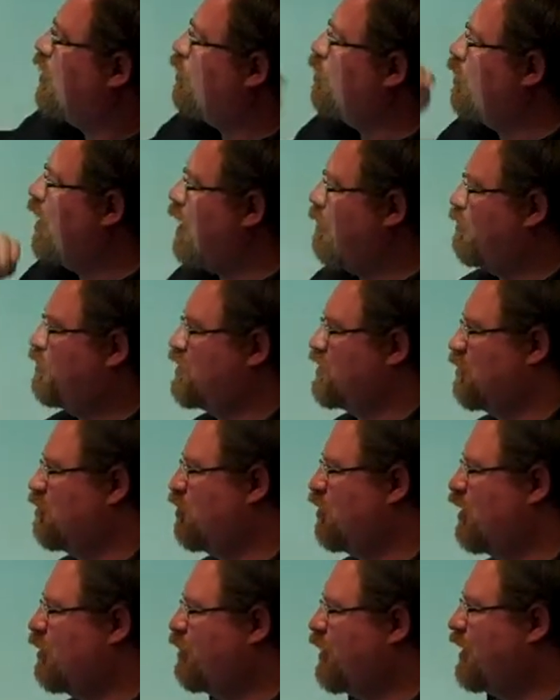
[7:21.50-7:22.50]
WAP,
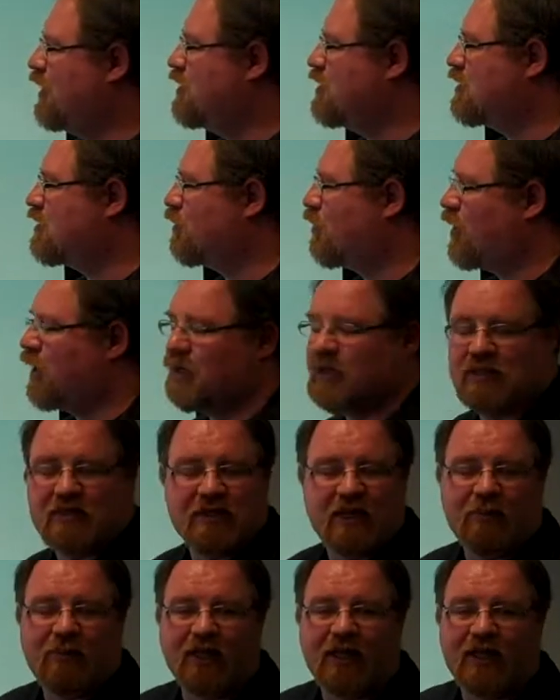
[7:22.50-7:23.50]
WAP is the
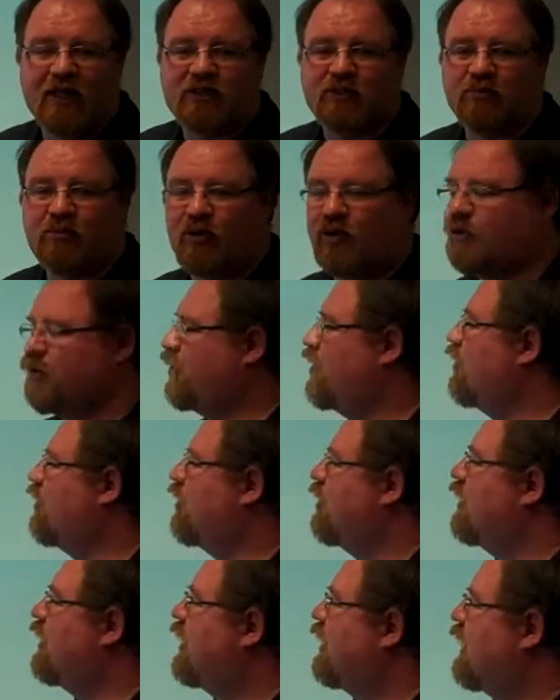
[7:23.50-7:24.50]
wireless application
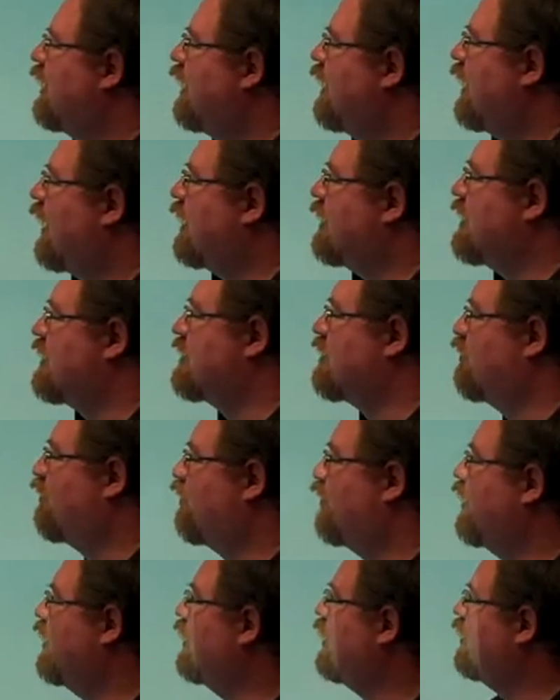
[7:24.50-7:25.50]
protocol, and that's a
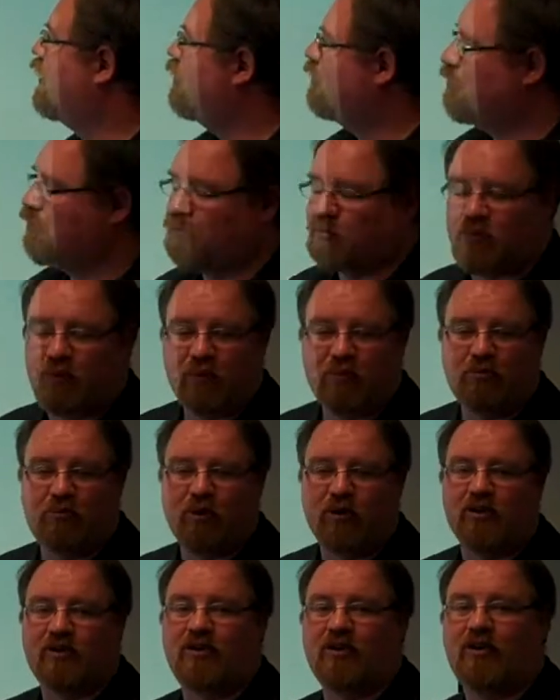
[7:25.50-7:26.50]
free
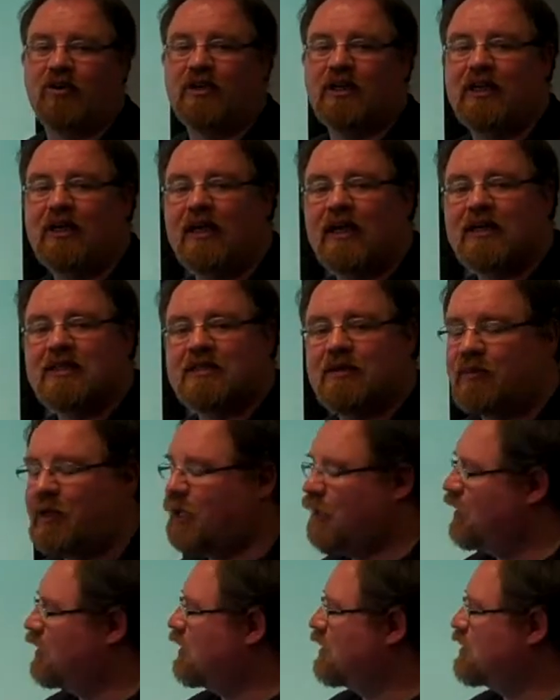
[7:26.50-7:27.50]
protocol in
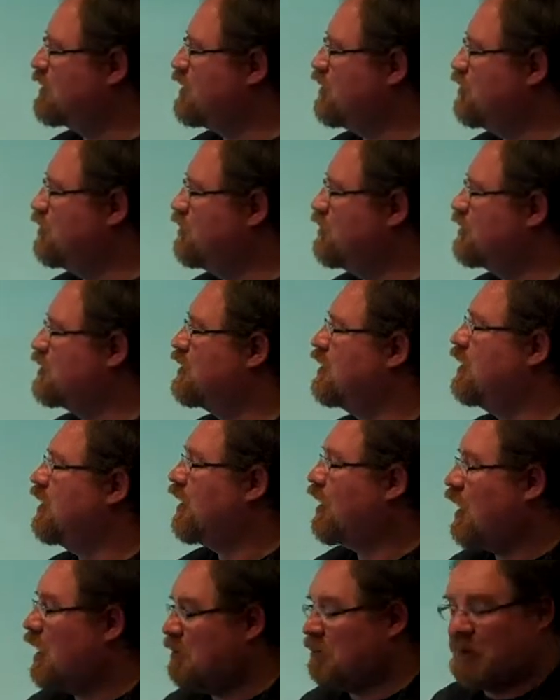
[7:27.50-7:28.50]
XML that's used
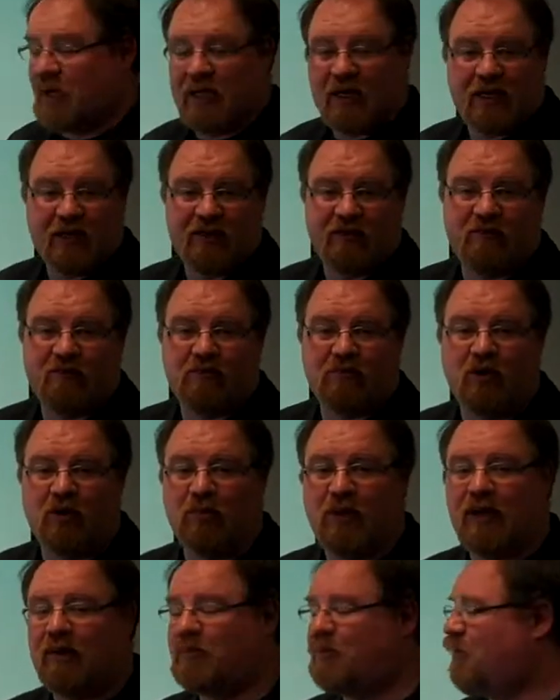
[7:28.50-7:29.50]
by a lot of
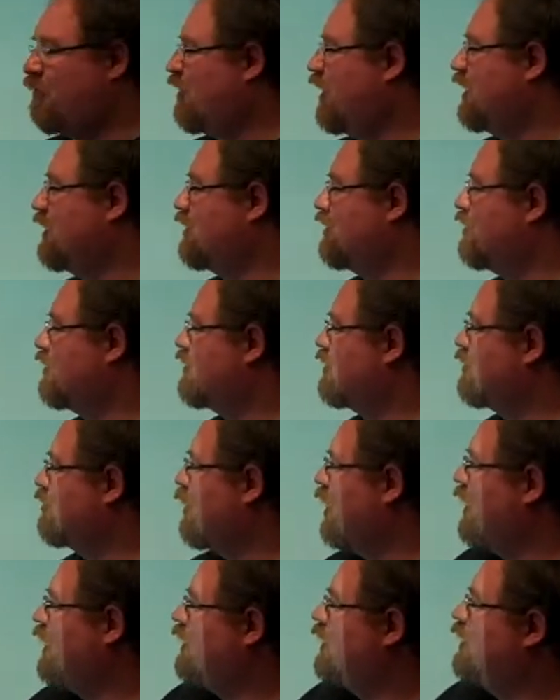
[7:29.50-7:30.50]
mobile providers as
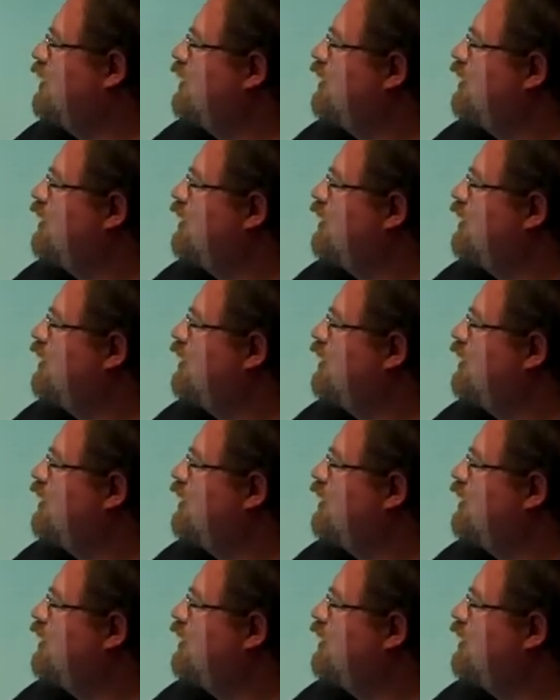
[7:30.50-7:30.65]
well.